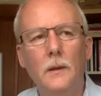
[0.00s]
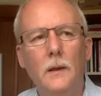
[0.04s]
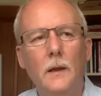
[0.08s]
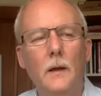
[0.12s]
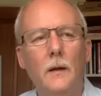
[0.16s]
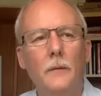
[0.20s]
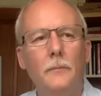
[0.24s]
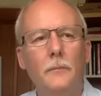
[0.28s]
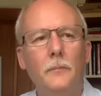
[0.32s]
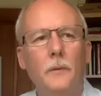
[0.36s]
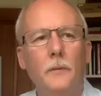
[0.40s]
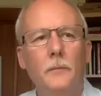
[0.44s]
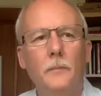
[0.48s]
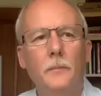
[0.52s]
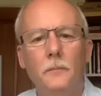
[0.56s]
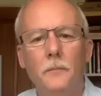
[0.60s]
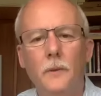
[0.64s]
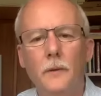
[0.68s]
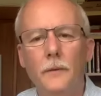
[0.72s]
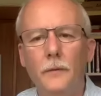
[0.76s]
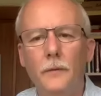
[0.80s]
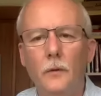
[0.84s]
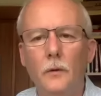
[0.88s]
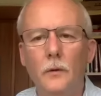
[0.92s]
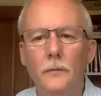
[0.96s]
I think
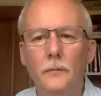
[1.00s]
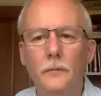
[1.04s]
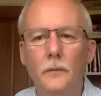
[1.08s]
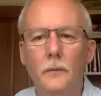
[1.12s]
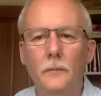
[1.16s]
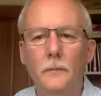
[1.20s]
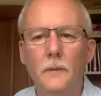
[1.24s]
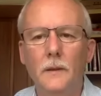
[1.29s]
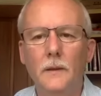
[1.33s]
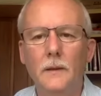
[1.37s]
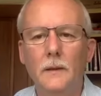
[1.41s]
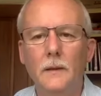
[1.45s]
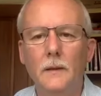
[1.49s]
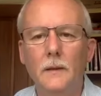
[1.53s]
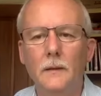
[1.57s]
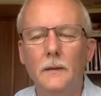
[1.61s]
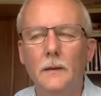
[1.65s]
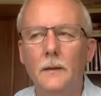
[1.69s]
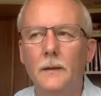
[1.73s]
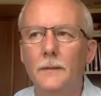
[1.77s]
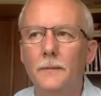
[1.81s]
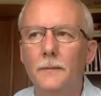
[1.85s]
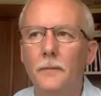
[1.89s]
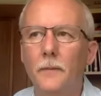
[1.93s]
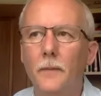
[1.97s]
before, I mean,
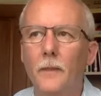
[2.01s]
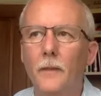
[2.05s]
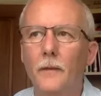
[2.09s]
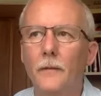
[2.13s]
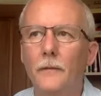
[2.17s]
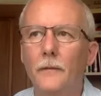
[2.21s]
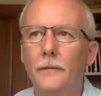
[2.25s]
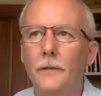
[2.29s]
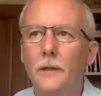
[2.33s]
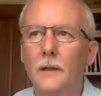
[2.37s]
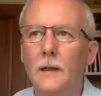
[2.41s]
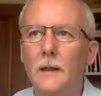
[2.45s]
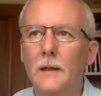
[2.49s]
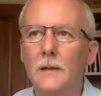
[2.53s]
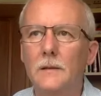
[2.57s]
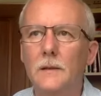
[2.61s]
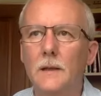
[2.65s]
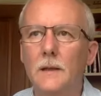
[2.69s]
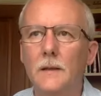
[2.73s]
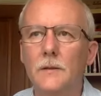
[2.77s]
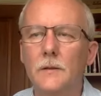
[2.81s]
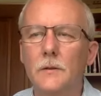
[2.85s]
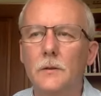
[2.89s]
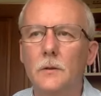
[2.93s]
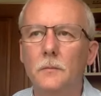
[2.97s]
for the last
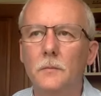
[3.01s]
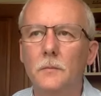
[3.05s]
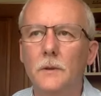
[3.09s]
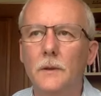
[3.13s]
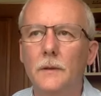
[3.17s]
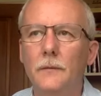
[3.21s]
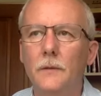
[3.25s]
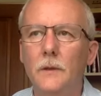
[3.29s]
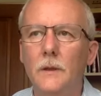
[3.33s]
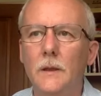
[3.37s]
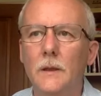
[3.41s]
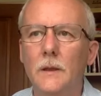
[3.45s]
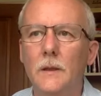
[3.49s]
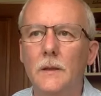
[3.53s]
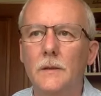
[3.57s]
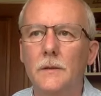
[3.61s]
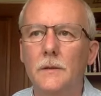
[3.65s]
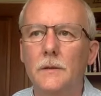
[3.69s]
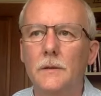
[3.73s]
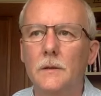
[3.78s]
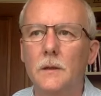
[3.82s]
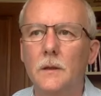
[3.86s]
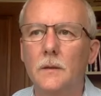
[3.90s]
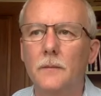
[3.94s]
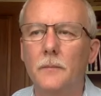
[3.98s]
last number of
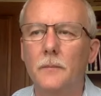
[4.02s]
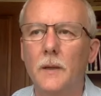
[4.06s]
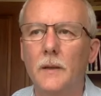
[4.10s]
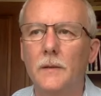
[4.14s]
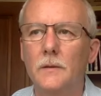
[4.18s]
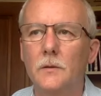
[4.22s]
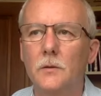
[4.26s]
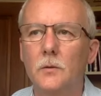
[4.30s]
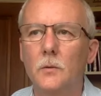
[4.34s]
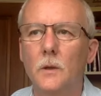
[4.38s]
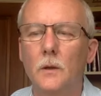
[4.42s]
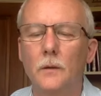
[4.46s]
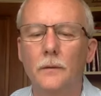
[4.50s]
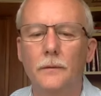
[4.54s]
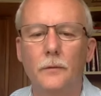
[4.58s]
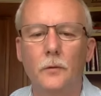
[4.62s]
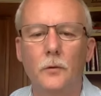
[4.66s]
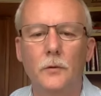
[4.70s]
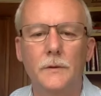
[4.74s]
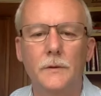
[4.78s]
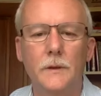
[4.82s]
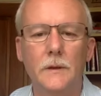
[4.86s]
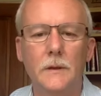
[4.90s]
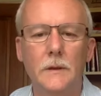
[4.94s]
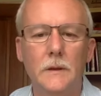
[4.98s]
years, uh, about 12,
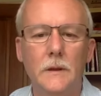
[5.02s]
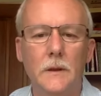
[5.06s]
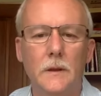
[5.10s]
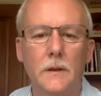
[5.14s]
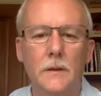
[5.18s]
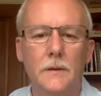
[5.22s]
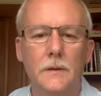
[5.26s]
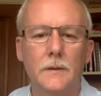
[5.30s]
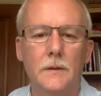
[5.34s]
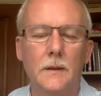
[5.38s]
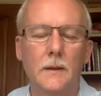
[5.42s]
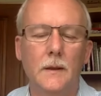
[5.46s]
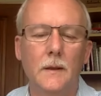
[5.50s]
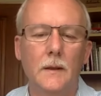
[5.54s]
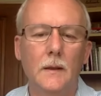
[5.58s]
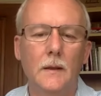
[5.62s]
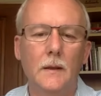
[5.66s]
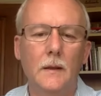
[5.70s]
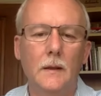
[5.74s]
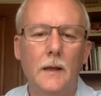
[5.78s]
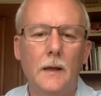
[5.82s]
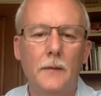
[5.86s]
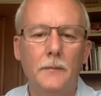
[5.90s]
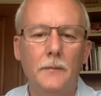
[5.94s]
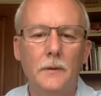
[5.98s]
14 years,
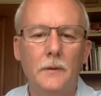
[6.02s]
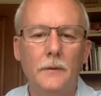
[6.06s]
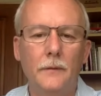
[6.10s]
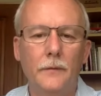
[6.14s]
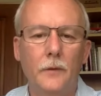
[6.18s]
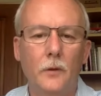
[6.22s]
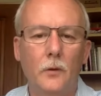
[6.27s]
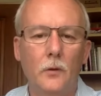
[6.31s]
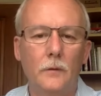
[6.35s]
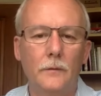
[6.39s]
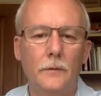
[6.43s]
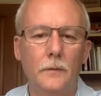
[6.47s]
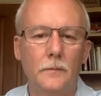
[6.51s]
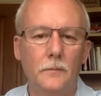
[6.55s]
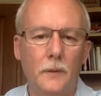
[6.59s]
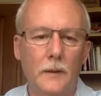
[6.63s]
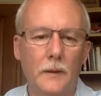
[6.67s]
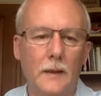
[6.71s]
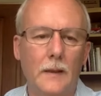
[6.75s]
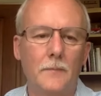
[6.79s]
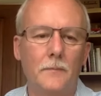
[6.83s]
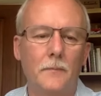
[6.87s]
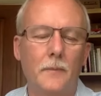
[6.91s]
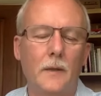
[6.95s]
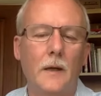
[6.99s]
I've been involved in
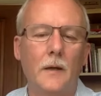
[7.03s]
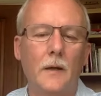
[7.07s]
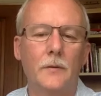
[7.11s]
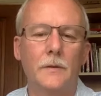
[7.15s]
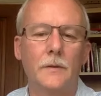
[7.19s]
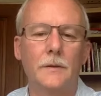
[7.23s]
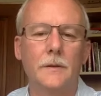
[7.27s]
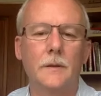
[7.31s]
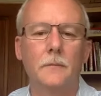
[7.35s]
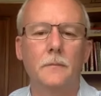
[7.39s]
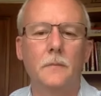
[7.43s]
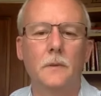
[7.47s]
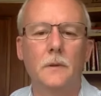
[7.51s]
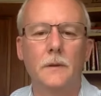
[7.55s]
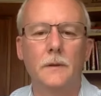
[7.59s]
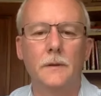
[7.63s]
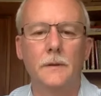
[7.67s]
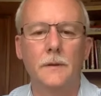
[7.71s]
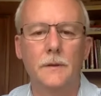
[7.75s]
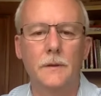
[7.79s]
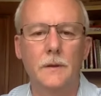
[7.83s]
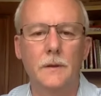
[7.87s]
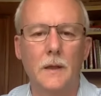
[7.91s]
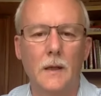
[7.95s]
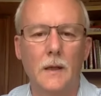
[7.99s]
plant
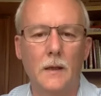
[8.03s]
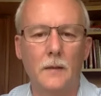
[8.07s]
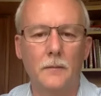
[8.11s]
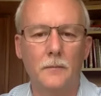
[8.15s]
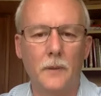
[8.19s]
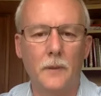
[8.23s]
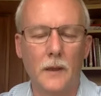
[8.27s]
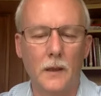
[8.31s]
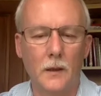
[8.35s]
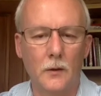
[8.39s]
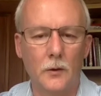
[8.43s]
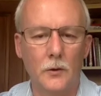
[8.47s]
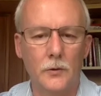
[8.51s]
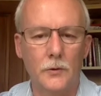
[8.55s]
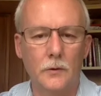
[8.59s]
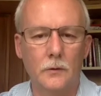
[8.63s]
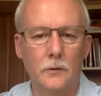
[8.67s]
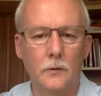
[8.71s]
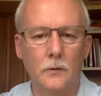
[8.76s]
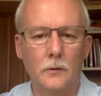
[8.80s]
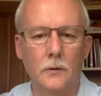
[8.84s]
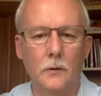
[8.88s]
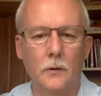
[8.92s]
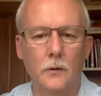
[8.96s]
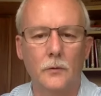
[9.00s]
biostimulants and
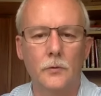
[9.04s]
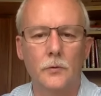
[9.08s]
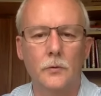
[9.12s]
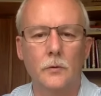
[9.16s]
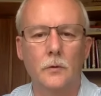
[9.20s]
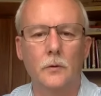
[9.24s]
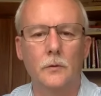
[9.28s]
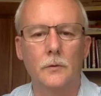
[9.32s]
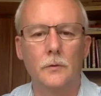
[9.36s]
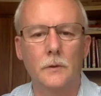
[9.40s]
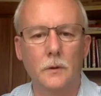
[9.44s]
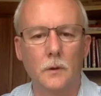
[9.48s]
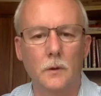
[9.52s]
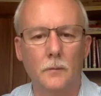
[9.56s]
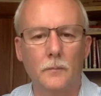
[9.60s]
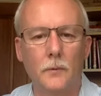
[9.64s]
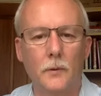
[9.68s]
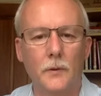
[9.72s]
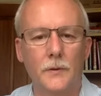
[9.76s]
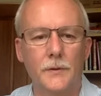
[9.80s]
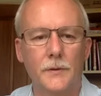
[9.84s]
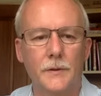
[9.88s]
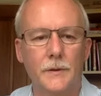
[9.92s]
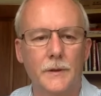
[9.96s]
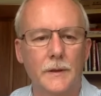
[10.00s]
biological controls,
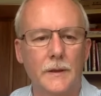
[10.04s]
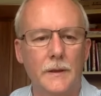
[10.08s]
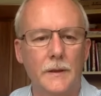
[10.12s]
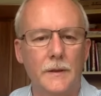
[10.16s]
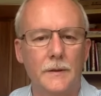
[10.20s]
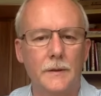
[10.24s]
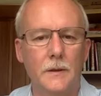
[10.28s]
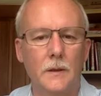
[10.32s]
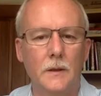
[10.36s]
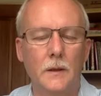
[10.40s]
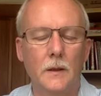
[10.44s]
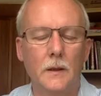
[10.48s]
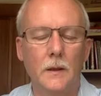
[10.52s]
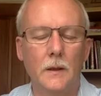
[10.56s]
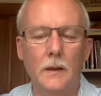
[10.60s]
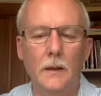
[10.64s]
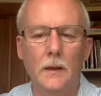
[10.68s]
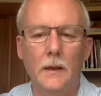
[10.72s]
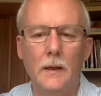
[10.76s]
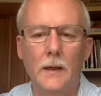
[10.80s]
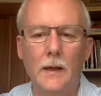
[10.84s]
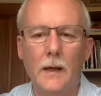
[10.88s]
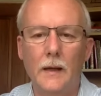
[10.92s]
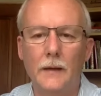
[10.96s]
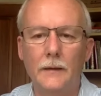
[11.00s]
compost teas,
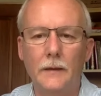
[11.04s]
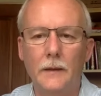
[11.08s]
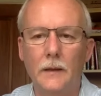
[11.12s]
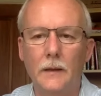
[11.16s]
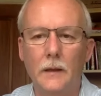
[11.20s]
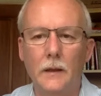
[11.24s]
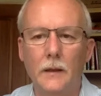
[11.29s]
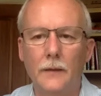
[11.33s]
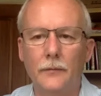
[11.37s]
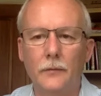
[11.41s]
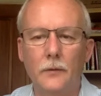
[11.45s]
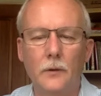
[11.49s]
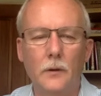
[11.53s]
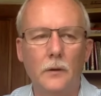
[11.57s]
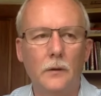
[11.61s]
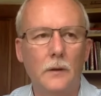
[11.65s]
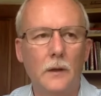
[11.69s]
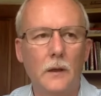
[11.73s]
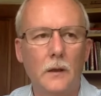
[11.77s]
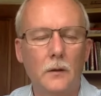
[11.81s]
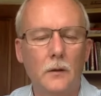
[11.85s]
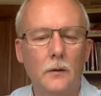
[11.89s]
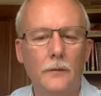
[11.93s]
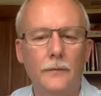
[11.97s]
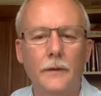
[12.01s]
and and I've lo- I
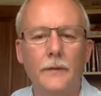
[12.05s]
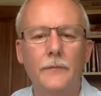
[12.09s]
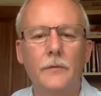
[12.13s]
love every